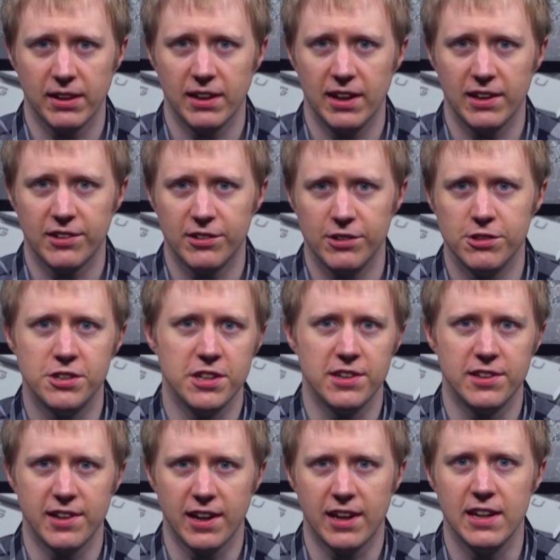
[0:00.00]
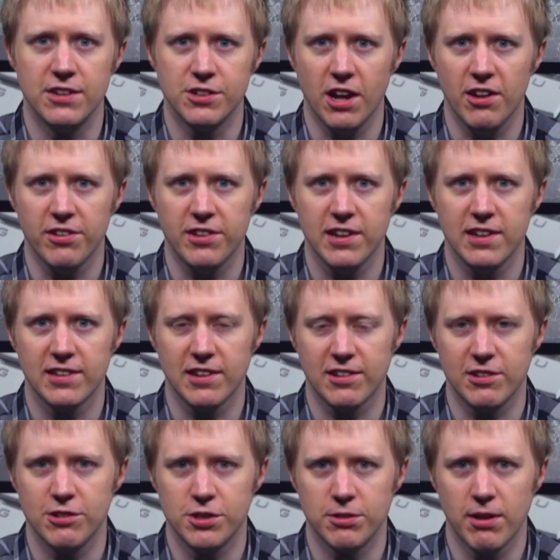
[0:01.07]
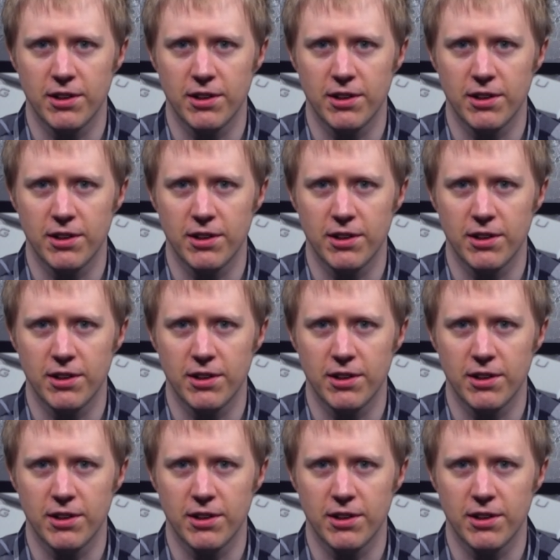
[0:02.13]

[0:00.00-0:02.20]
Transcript: like Sushi Seki Chelsea is a sushi